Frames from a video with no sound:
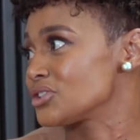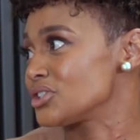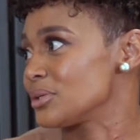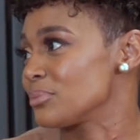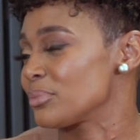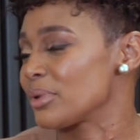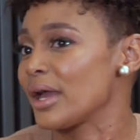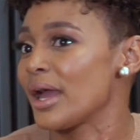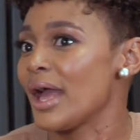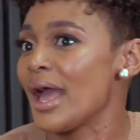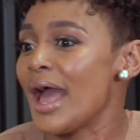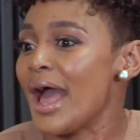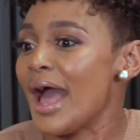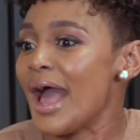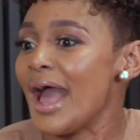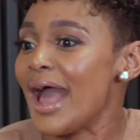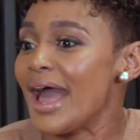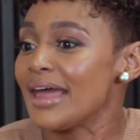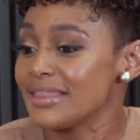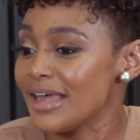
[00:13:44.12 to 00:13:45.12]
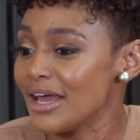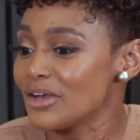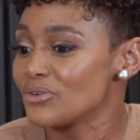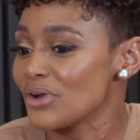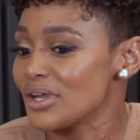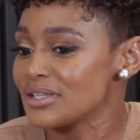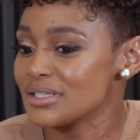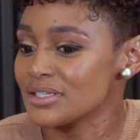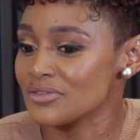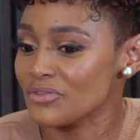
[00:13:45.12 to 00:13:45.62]
cheaper. And that
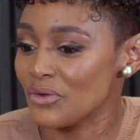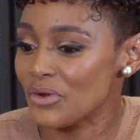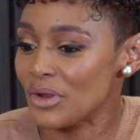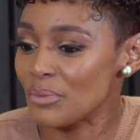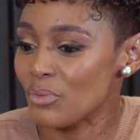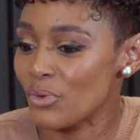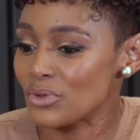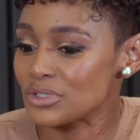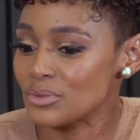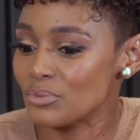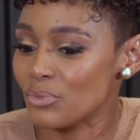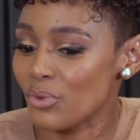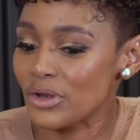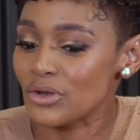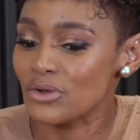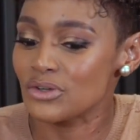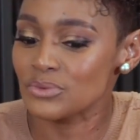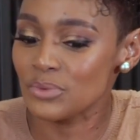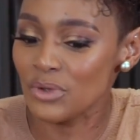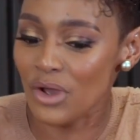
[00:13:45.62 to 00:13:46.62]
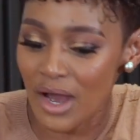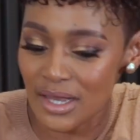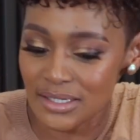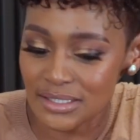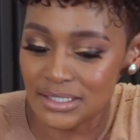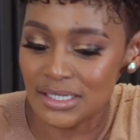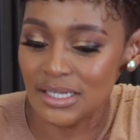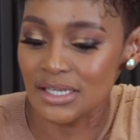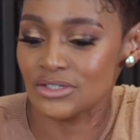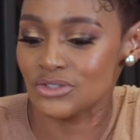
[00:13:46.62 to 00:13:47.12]
raises a very important point because we are
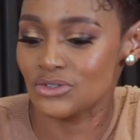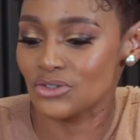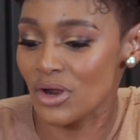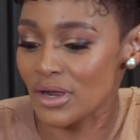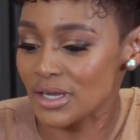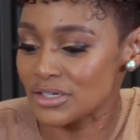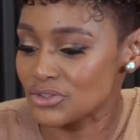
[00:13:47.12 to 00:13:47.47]
seeing a stronger